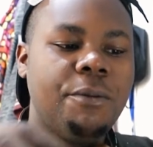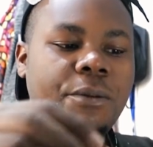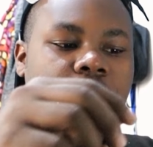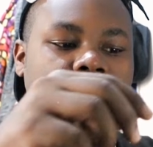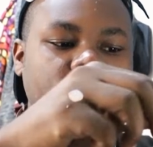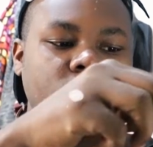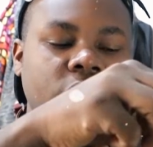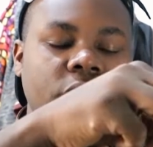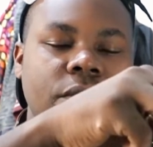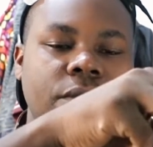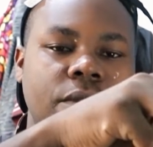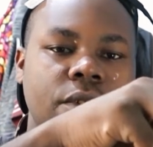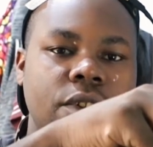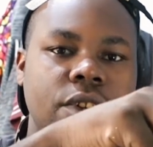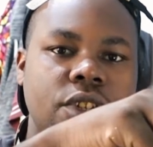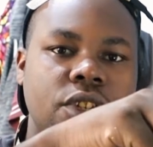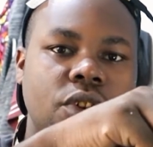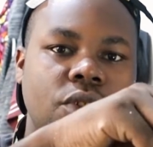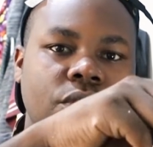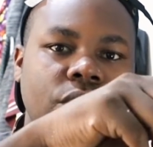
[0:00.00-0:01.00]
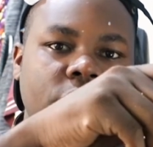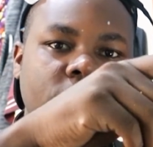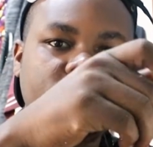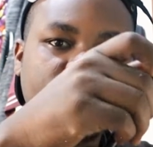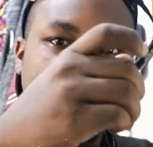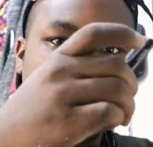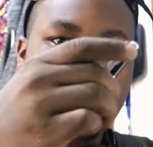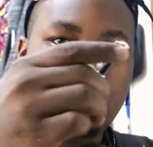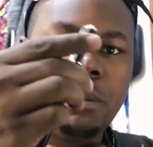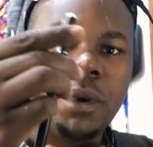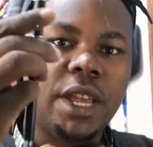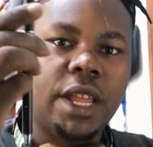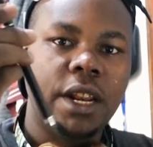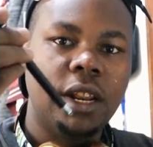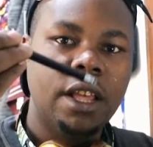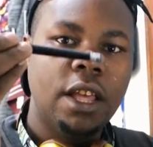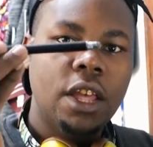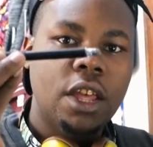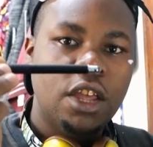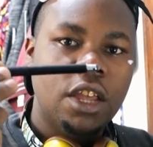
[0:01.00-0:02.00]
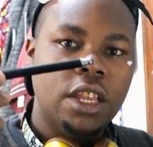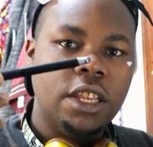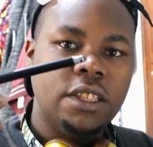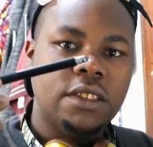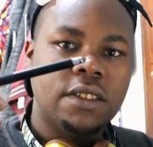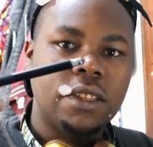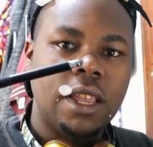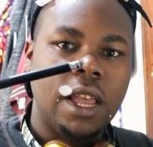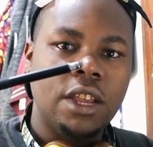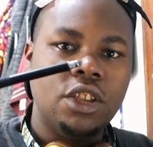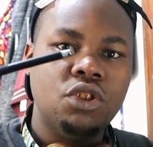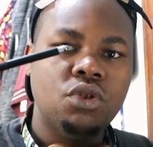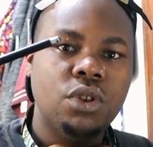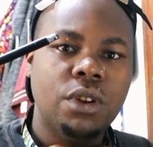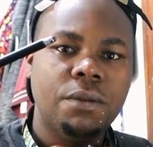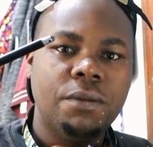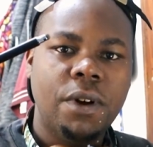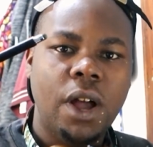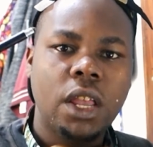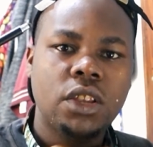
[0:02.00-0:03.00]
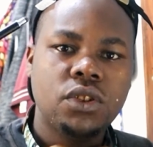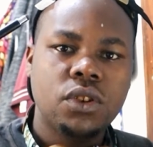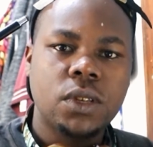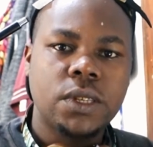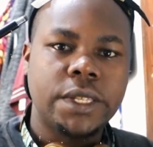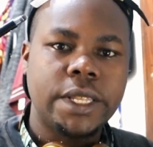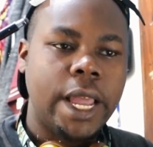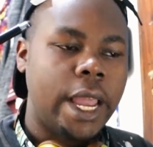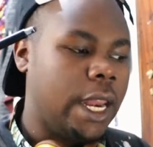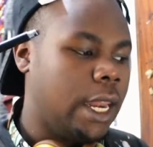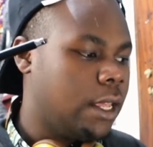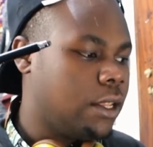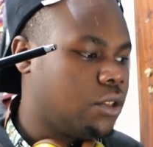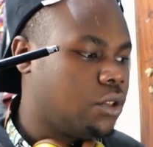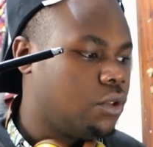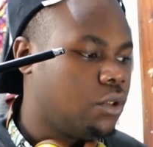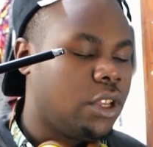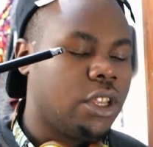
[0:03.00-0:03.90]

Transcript: First thing first, on this kind of pen, it's a universal stylus.